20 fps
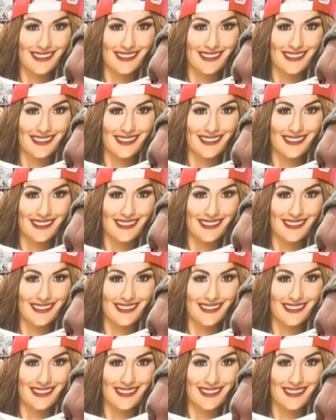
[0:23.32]

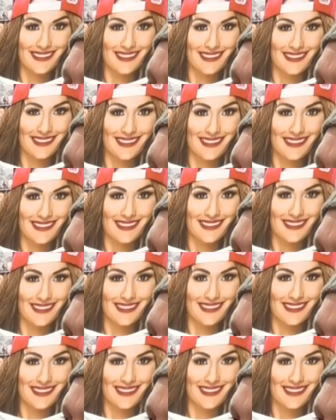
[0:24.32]

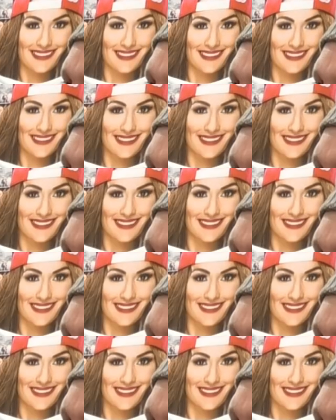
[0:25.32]
This person isn't speaking.